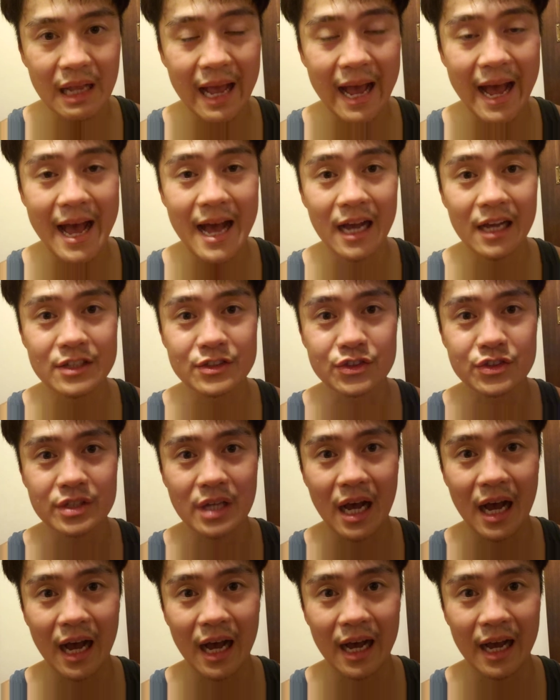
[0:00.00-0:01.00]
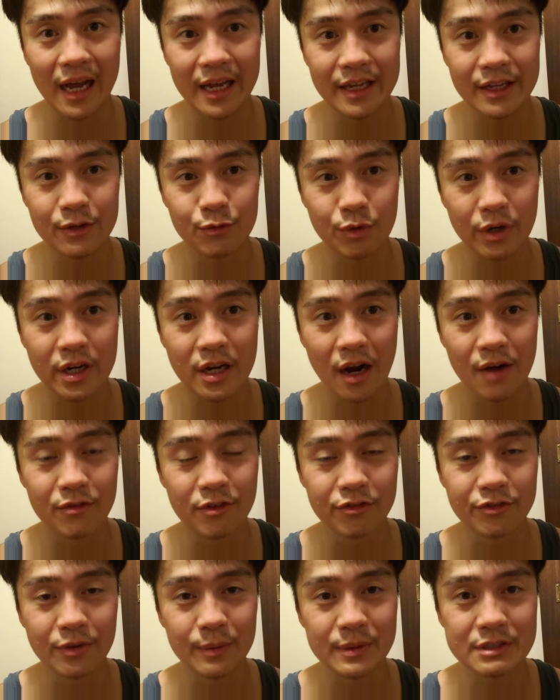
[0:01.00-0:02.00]
as I
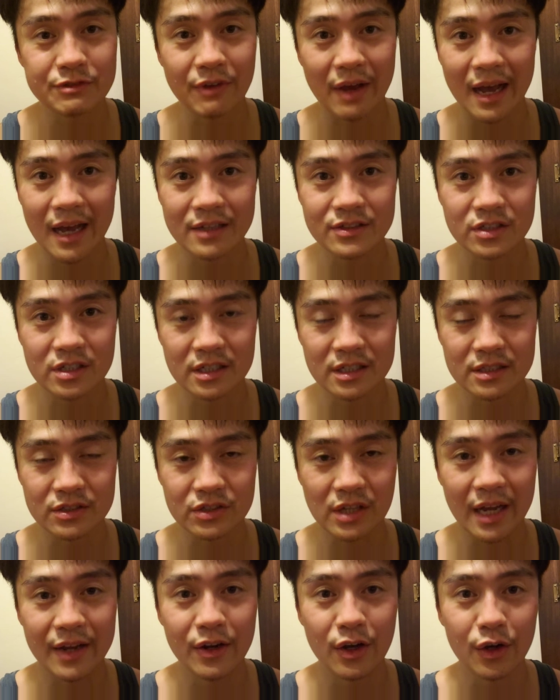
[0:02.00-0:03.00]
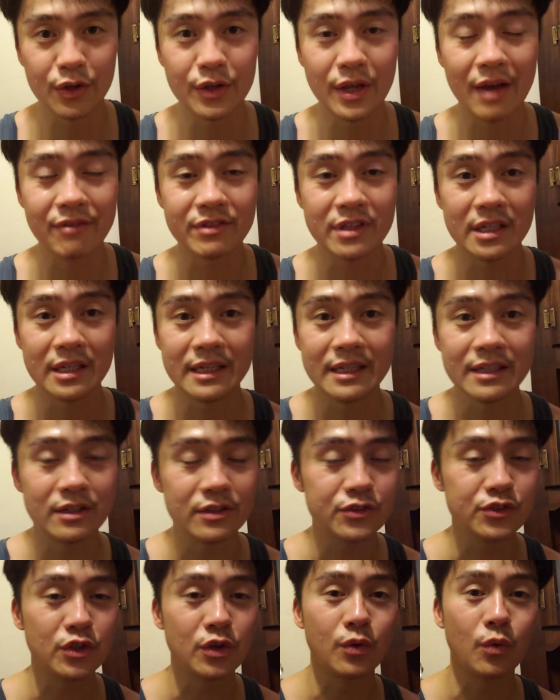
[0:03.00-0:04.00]
recover from this fast, because I know you have to eat
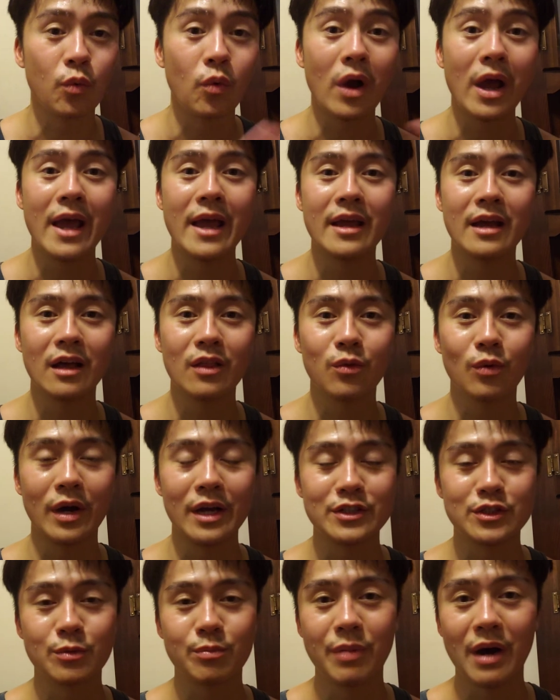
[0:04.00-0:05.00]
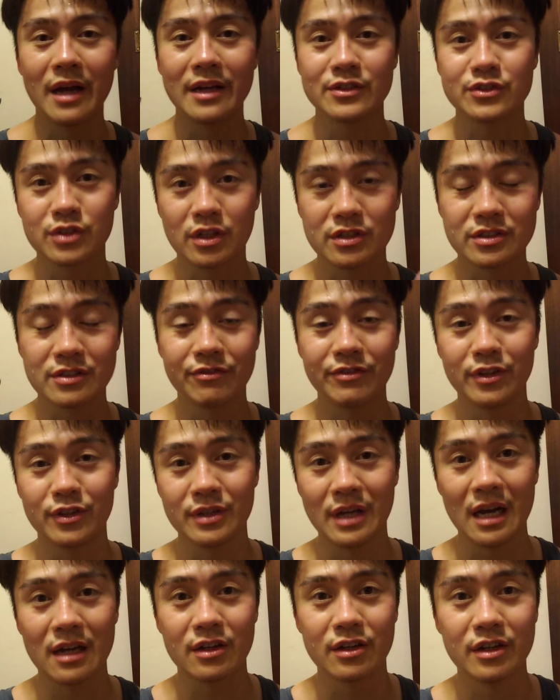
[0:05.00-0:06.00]
a certain way, otherwise your body starts to feel
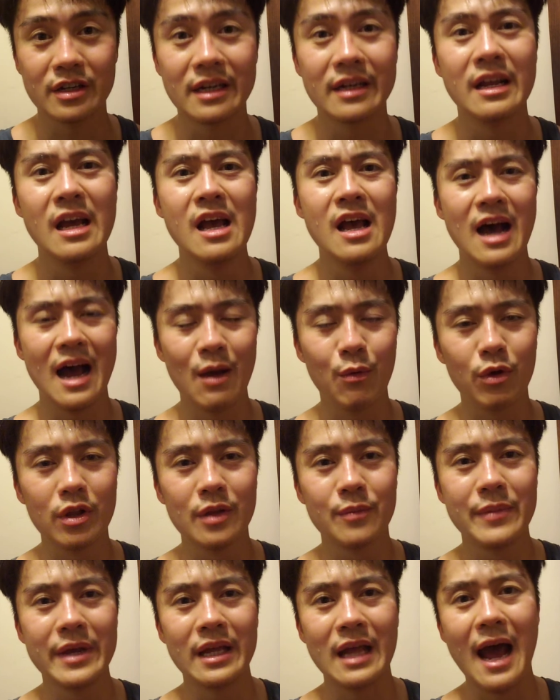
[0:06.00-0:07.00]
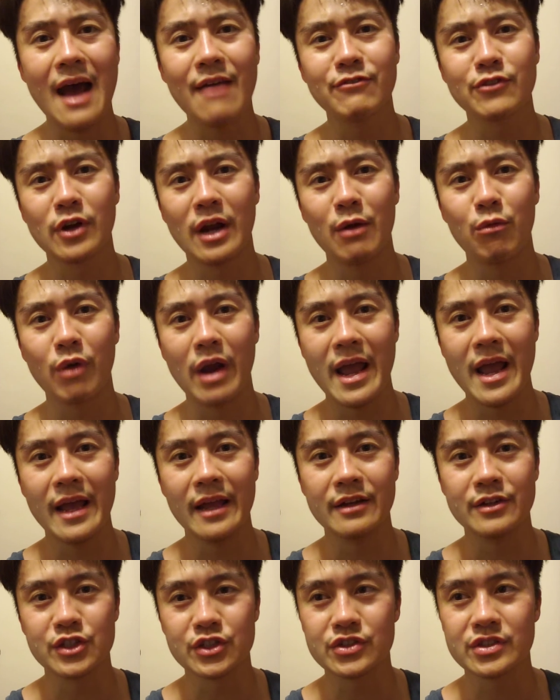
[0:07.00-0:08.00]
not good. And I will admit, after I
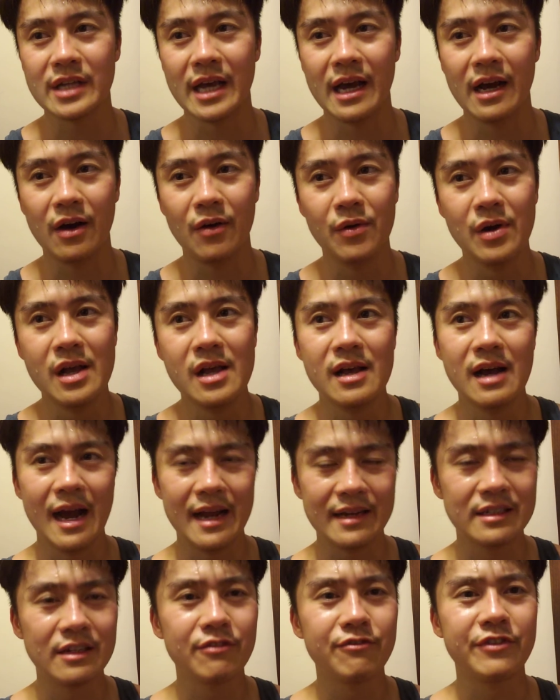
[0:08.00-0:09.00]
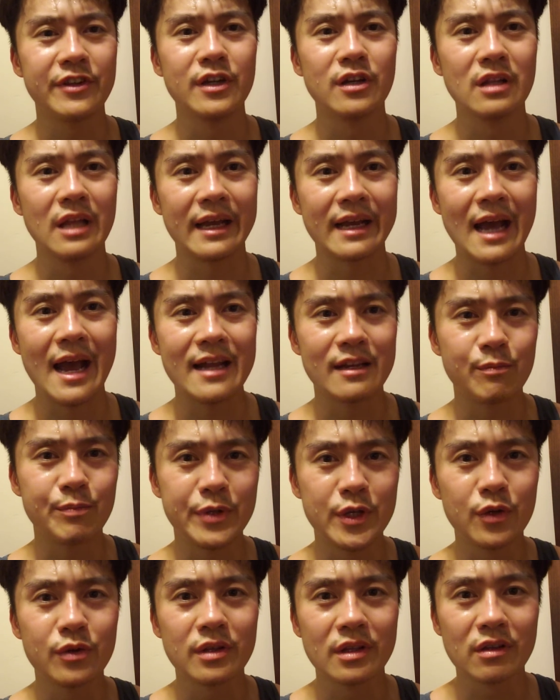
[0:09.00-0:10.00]
ran just now, I did feel like I had to
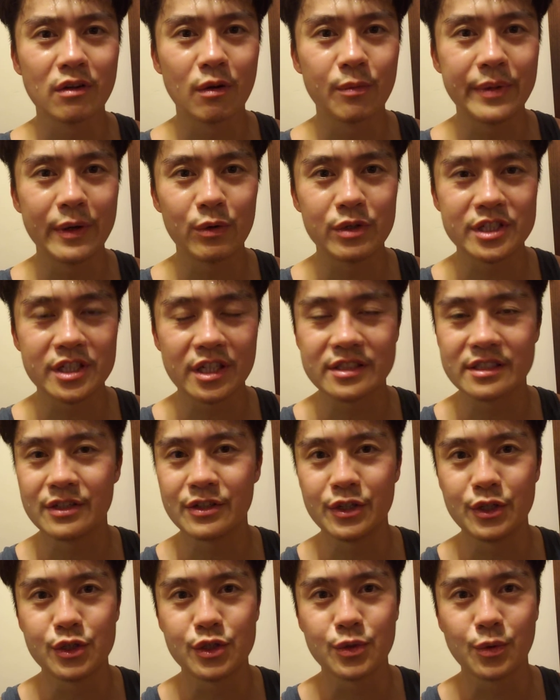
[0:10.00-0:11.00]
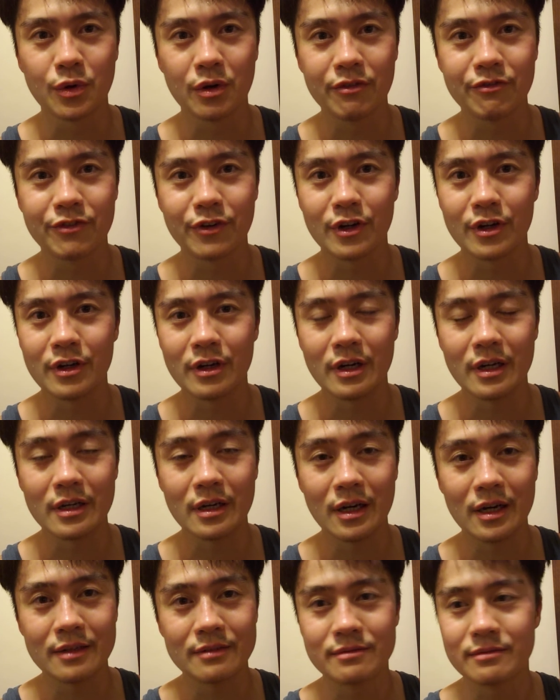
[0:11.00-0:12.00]
puke a little bit, which isn't usual
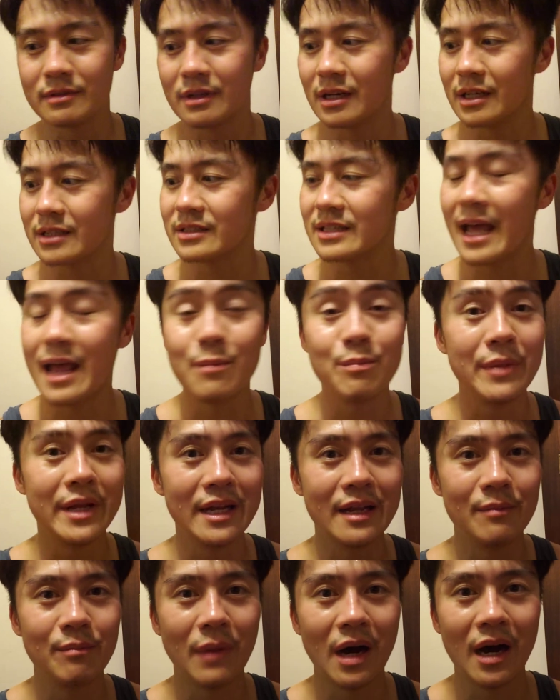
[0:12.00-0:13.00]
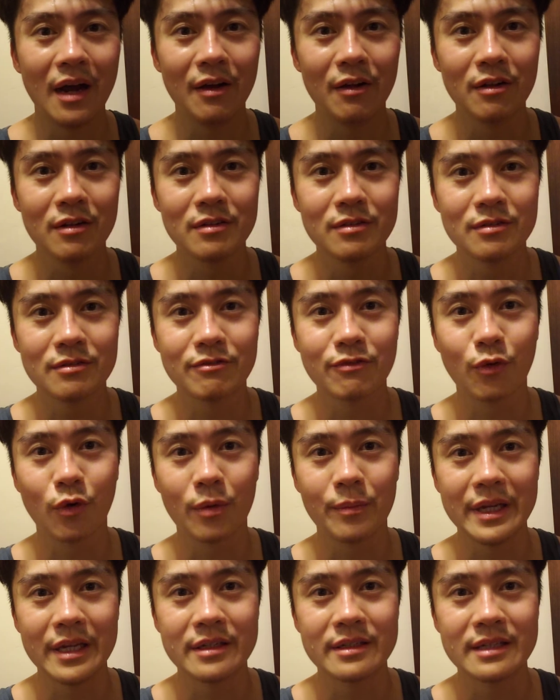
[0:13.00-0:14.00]
for a 10 minute mile
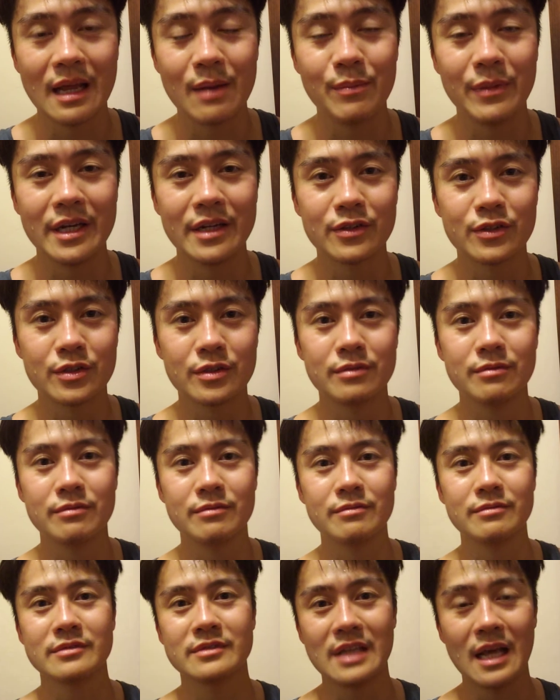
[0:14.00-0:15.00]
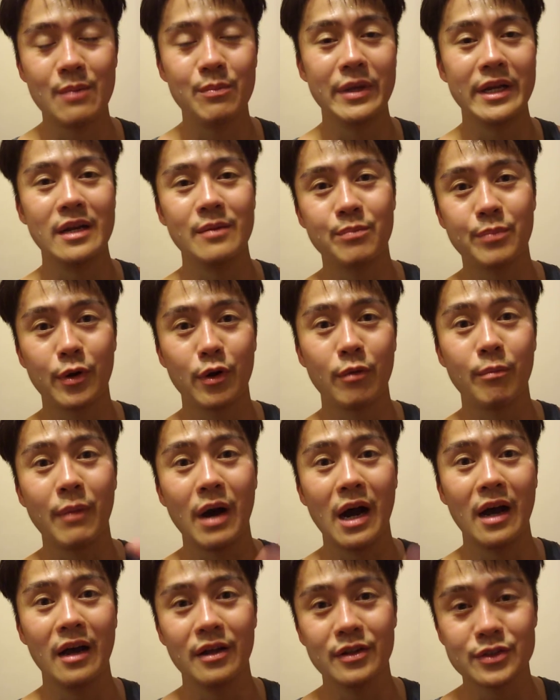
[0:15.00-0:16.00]
for me, 10 minute per
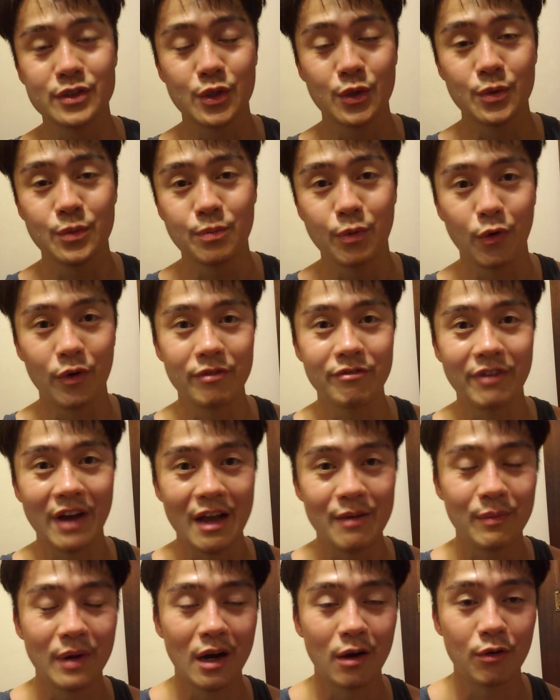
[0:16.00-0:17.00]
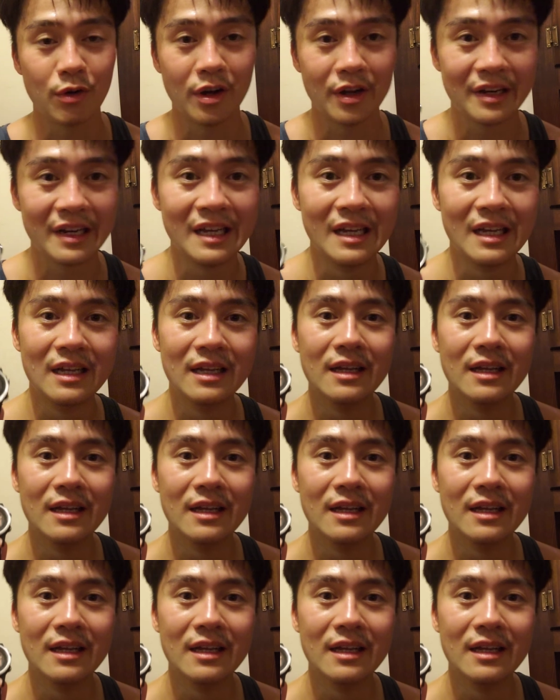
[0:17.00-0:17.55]
mile, 2.5 mile run.